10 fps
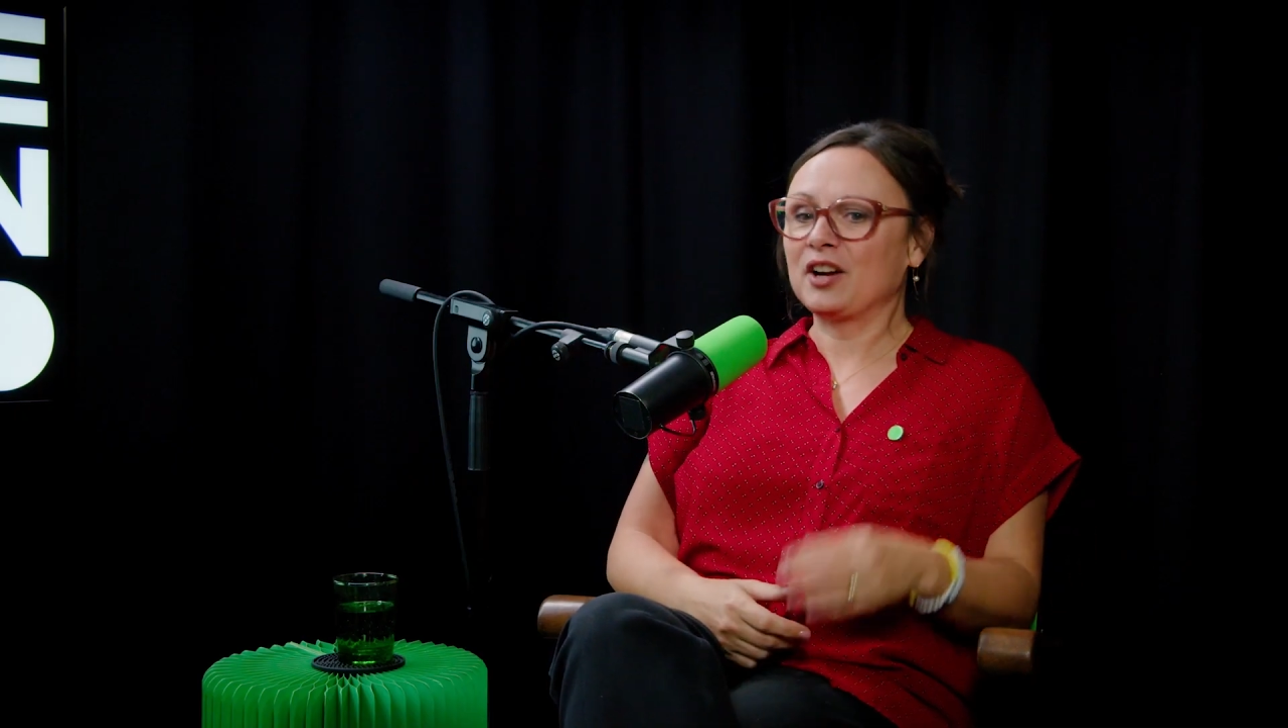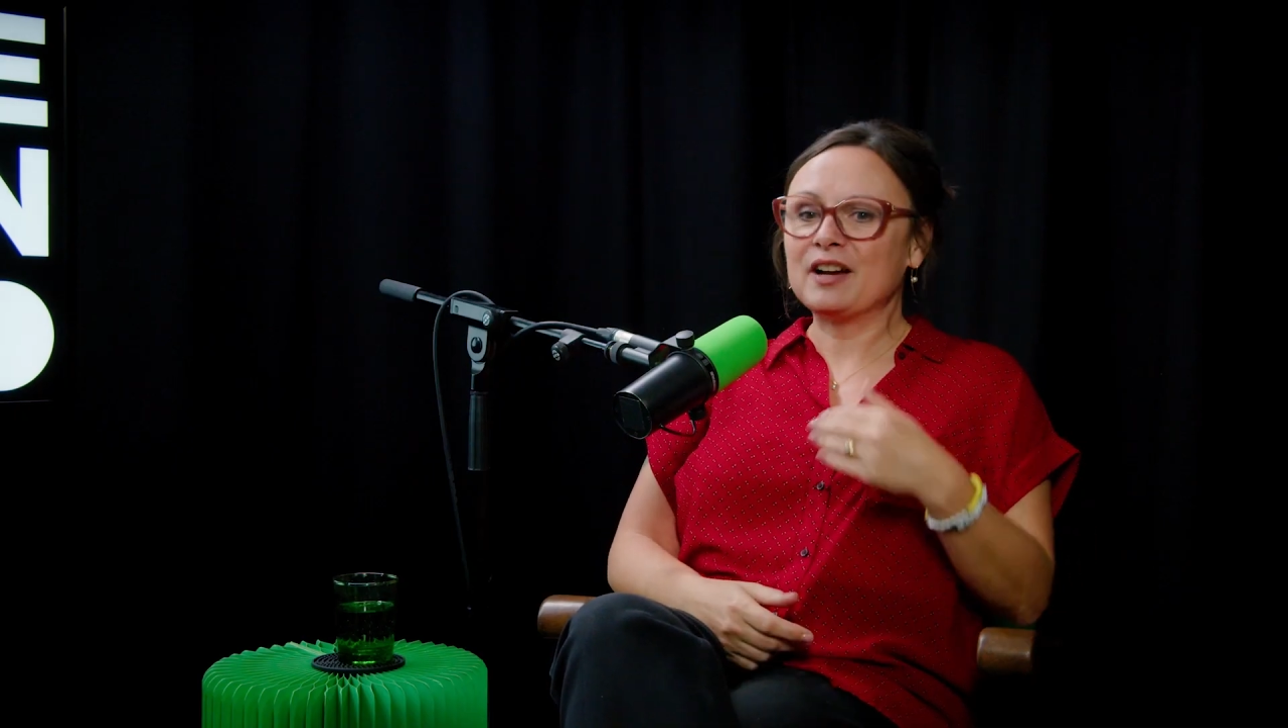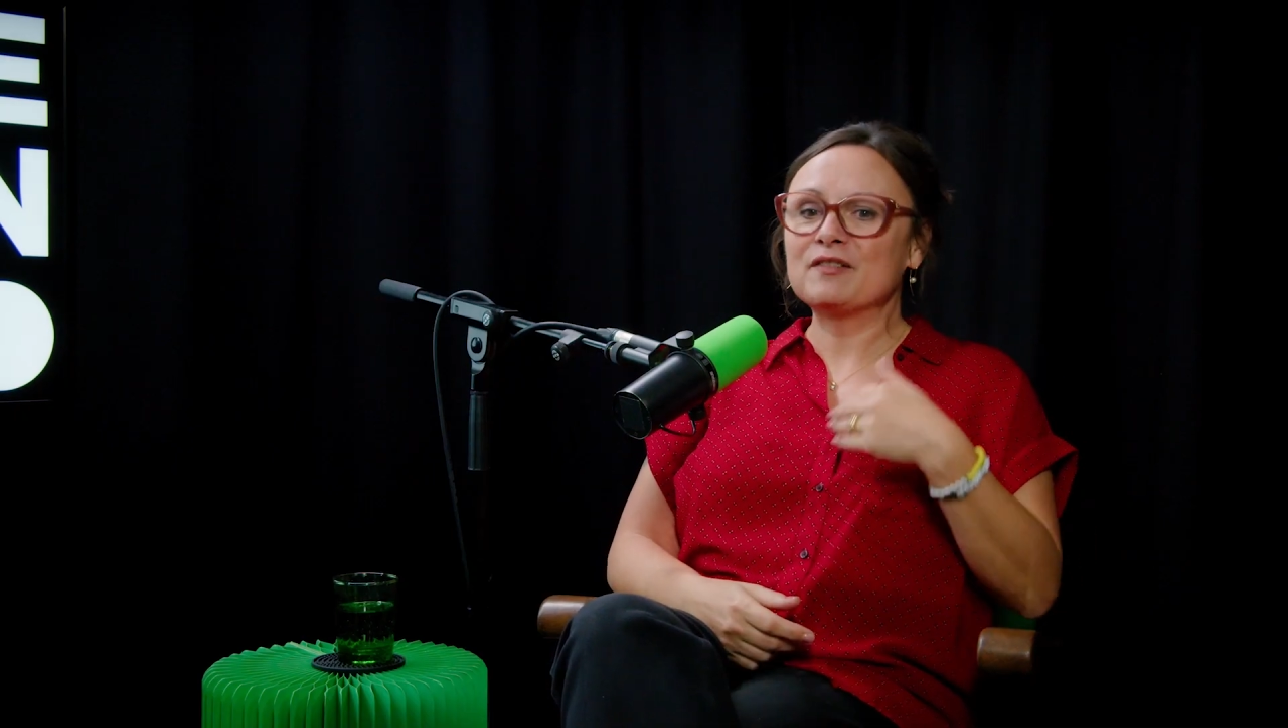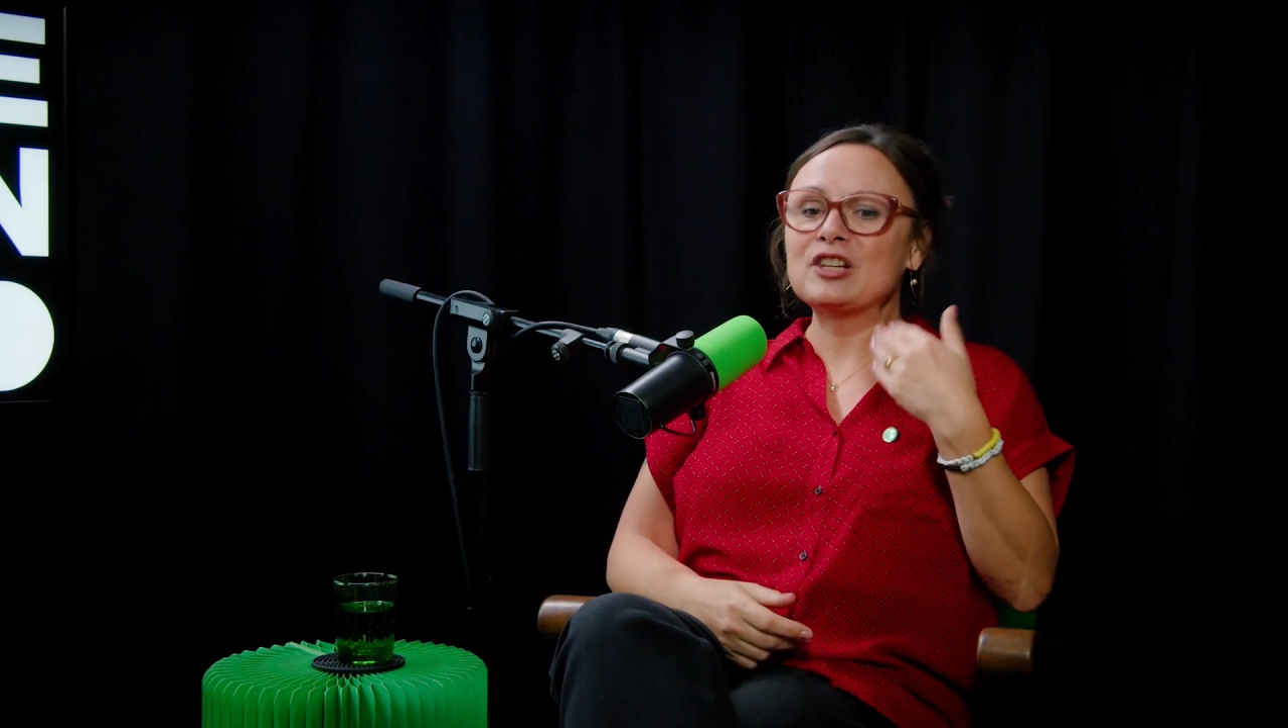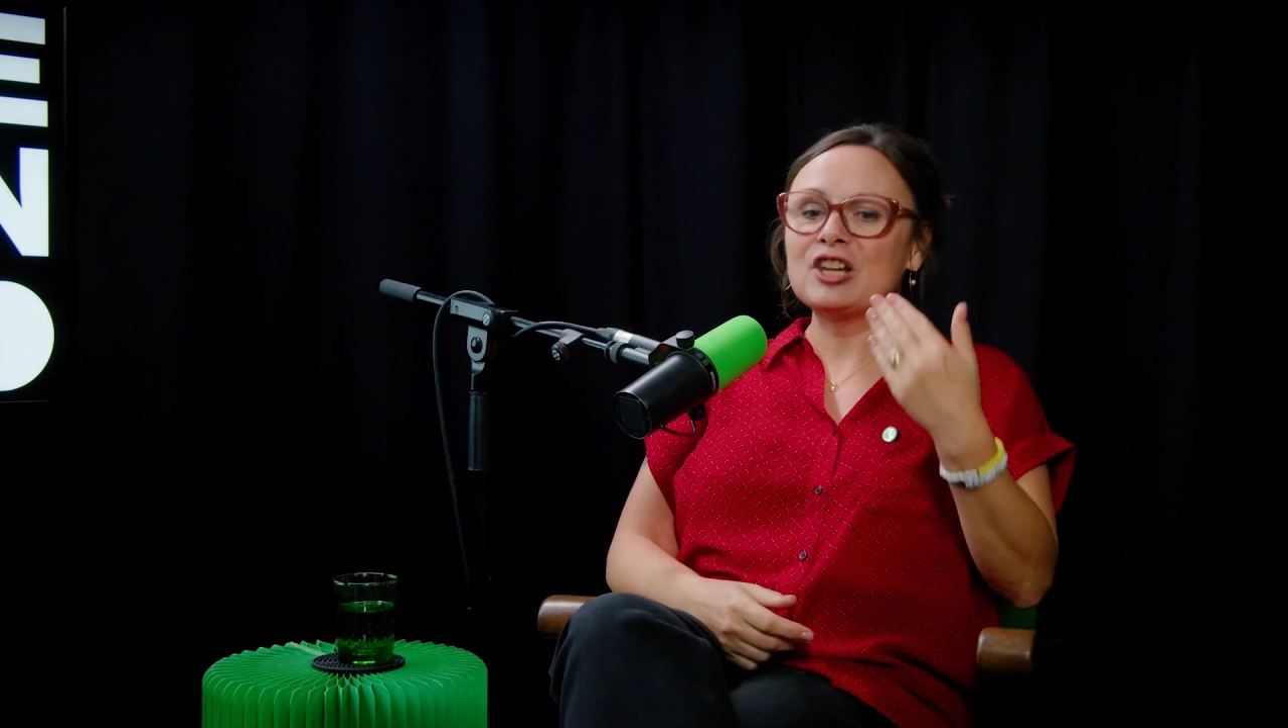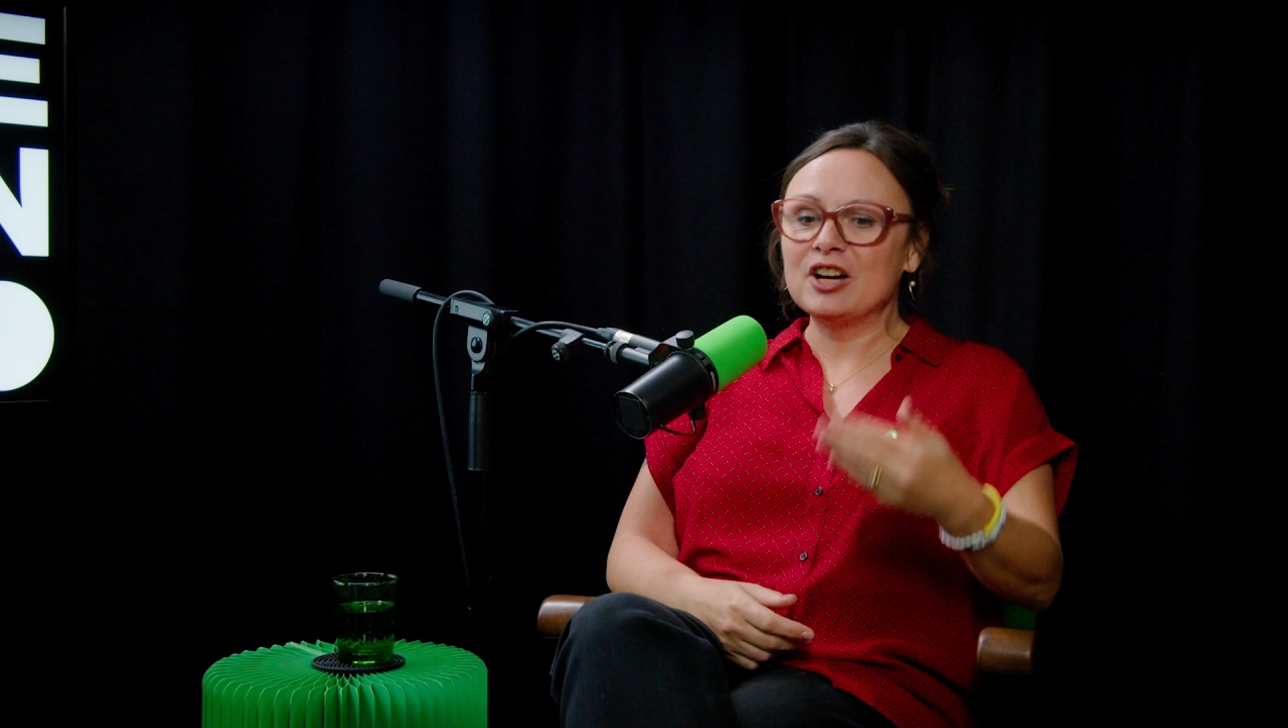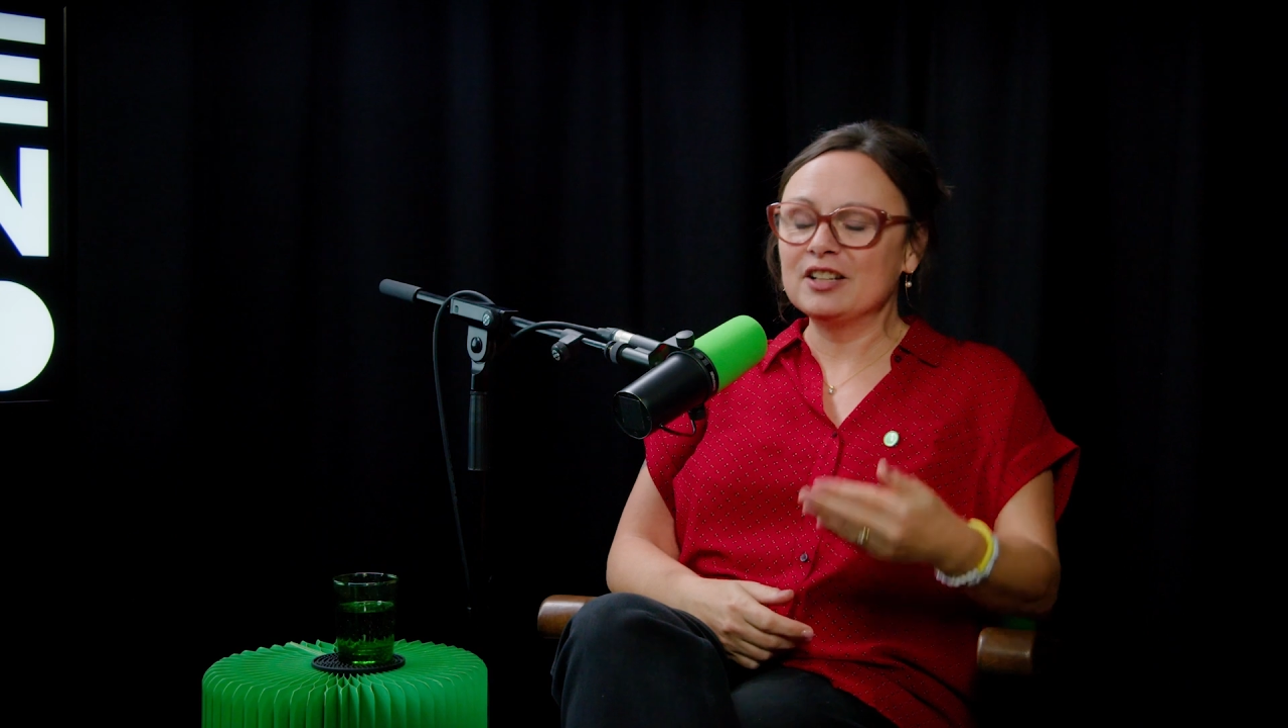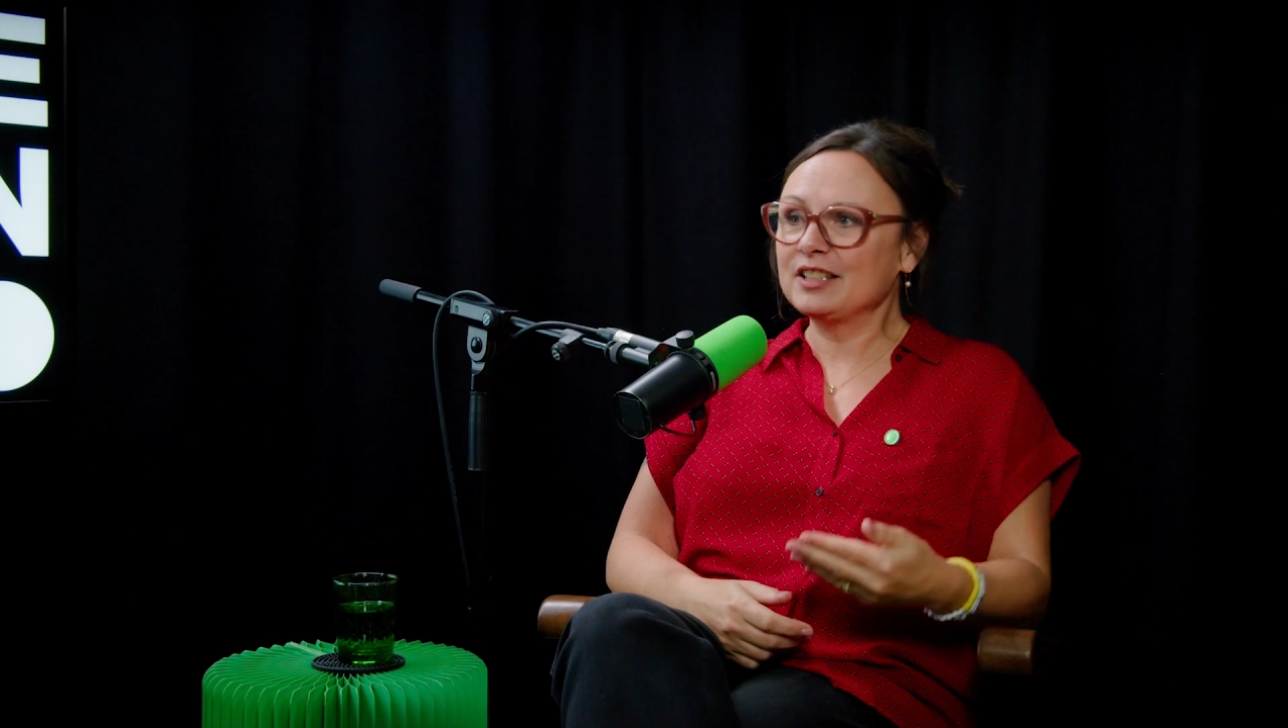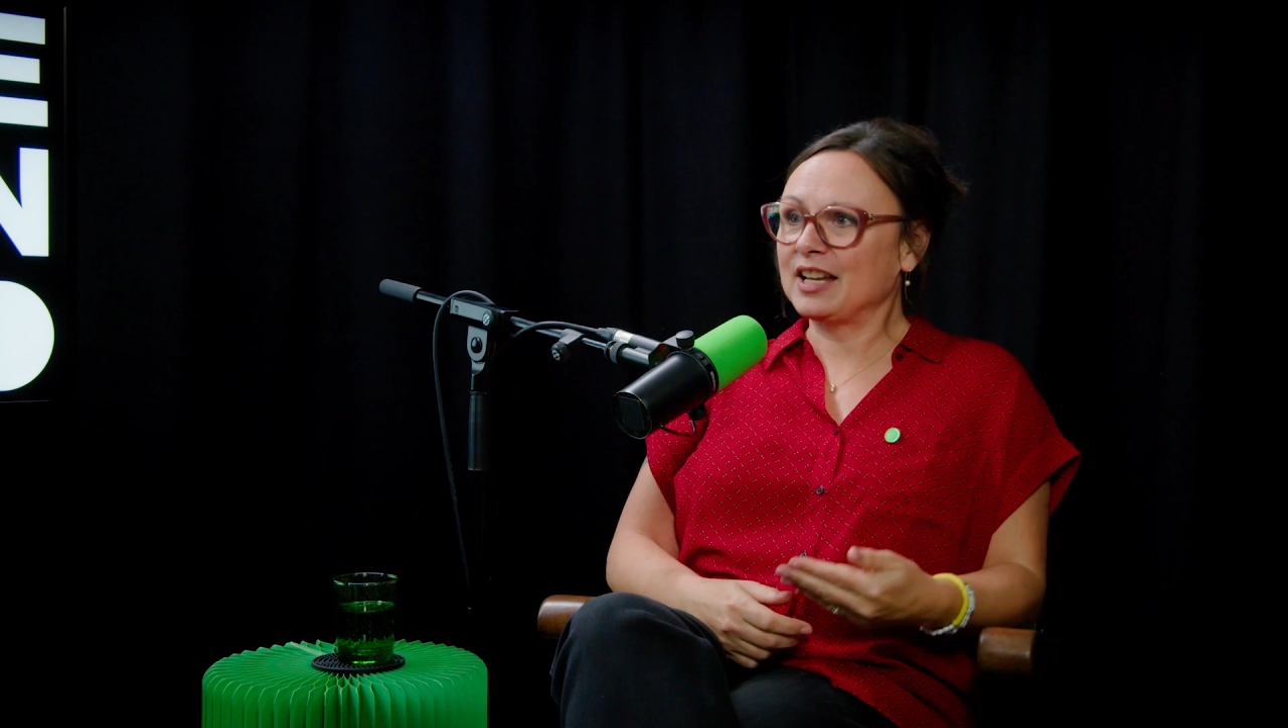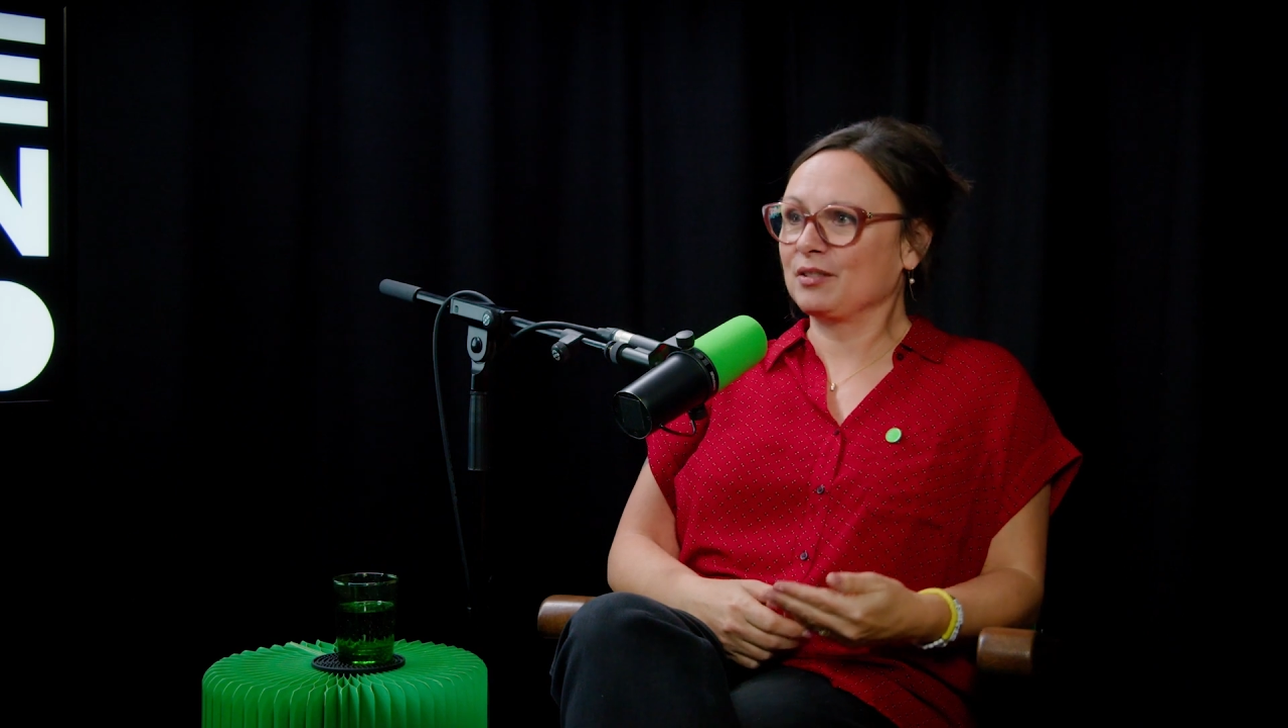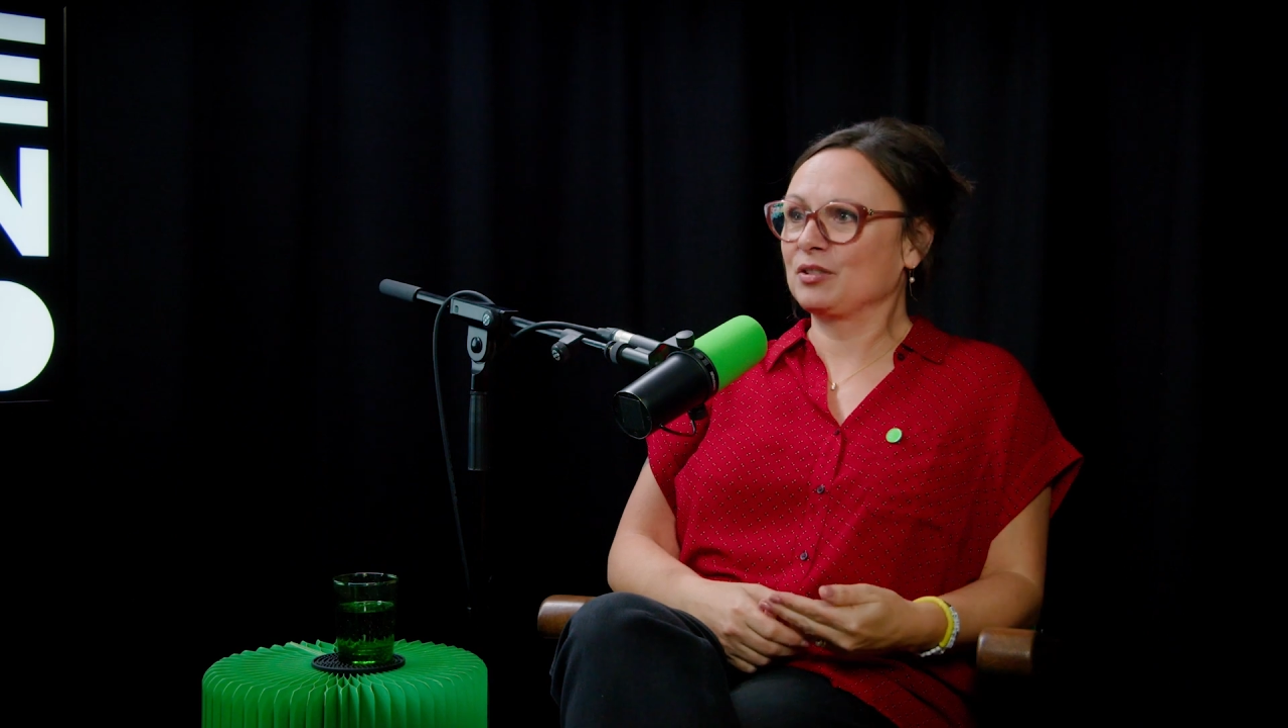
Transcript: have learned how